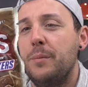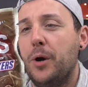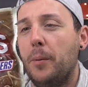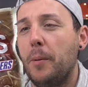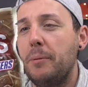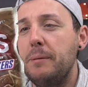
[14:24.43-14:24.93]

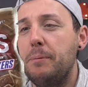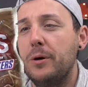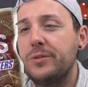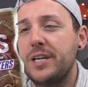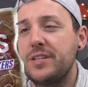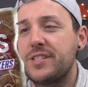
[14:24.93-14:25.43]
Probably
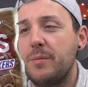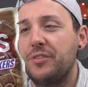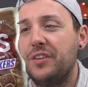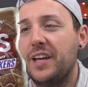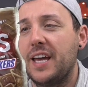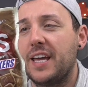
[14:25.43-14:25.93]
pulled out
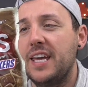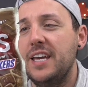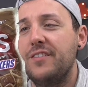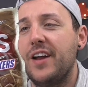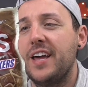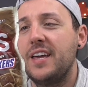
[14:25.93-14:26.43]
something like a
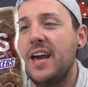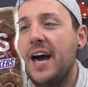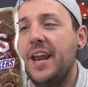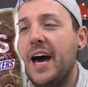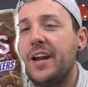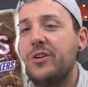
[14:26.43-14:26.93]
key ring
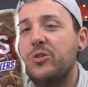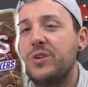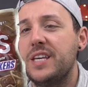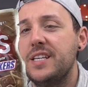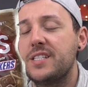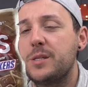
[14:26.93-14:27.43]
and had no
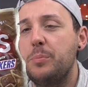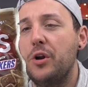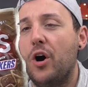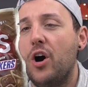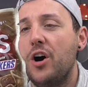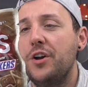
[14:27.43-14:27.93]
keys to
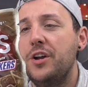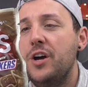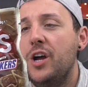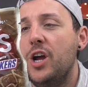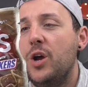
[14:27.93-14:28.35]
put it on.